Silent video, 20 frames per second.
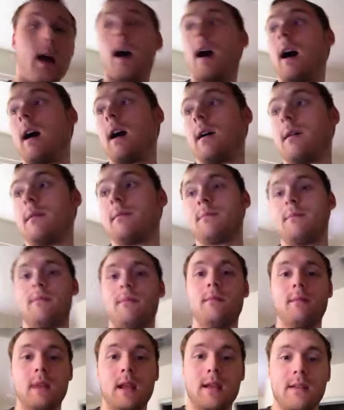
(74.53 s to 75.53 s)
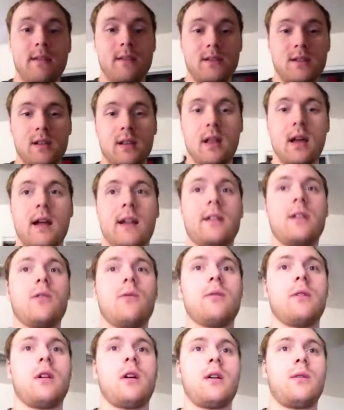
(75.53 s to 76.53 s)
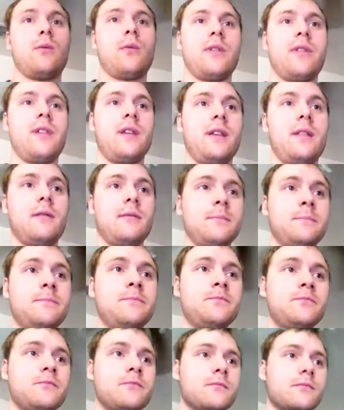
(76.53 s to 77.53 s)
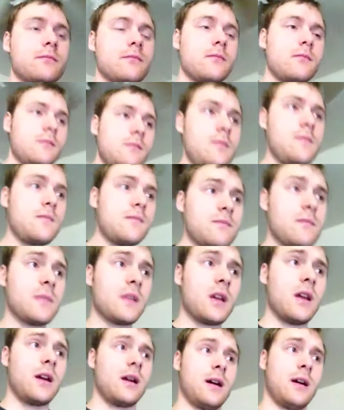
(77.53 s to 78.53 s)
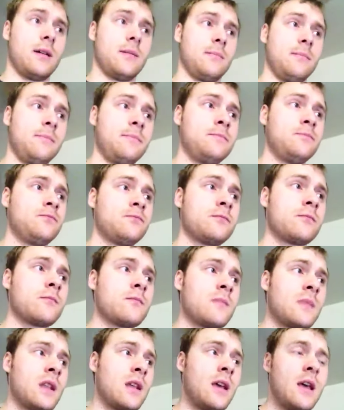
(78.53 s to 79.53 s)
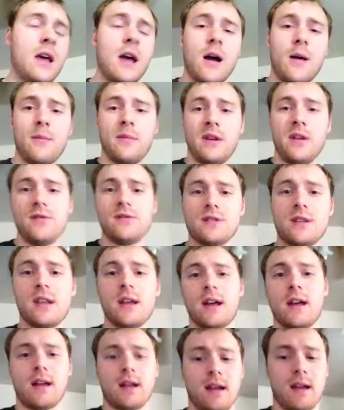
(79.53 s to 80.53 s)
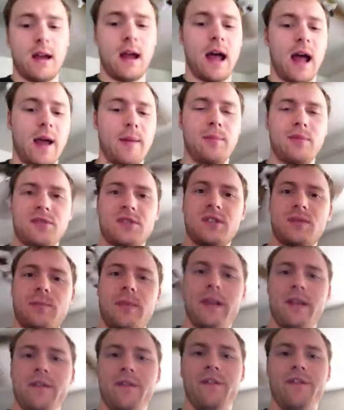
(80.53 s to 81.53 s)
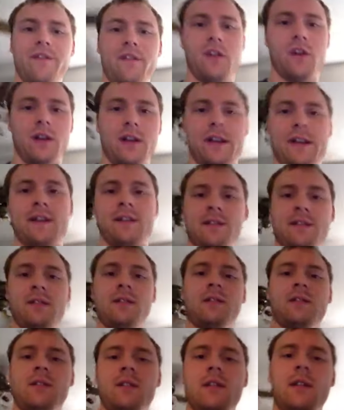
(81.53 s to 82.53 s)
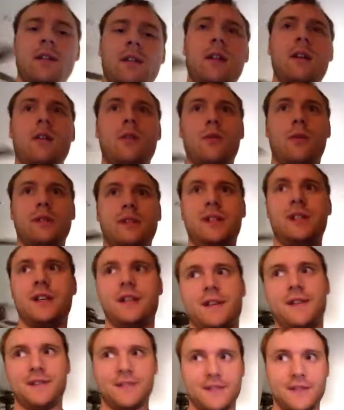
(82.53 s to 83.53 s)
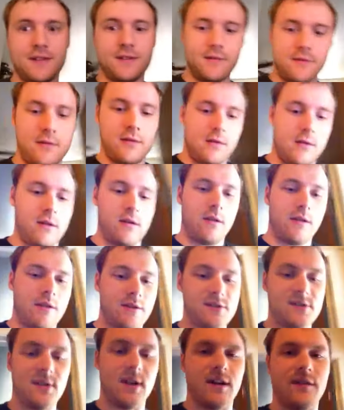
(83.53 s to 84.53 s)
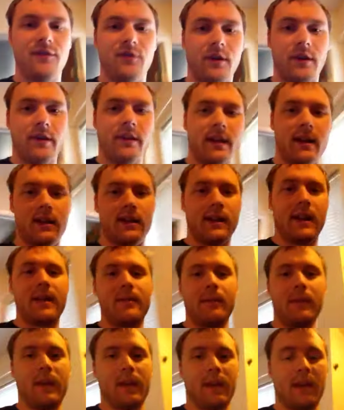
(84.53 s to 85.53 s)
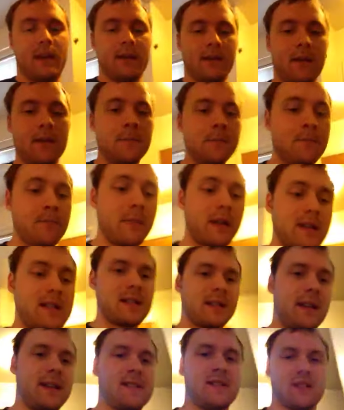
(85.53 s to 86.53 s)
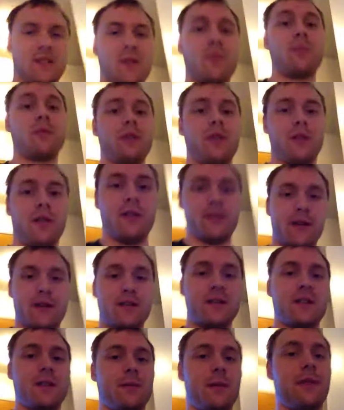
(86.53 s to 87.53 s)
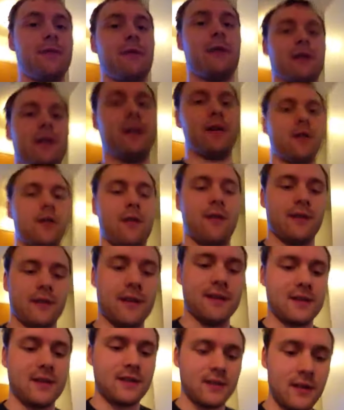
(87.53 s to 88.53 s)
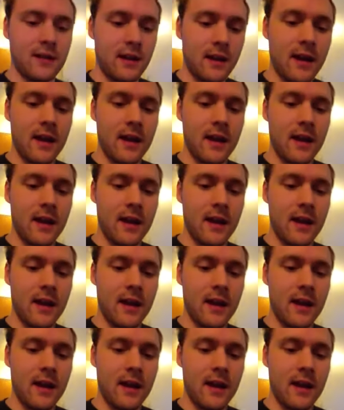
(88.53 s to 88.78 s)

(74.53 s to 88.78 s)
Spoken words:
anyway. There's a lot going on with it. I'm going to use the hyperspin front end, which is the software that'll let me, basically it's a computer that's going to be running all this,